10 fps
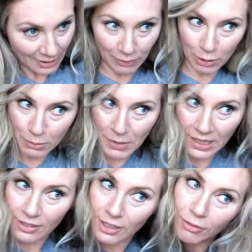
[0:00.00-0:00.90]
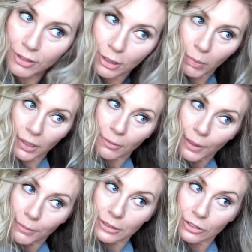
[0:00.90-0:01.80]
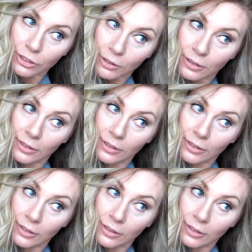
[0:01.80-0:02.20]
you could make yourself look better, why wouldn't you?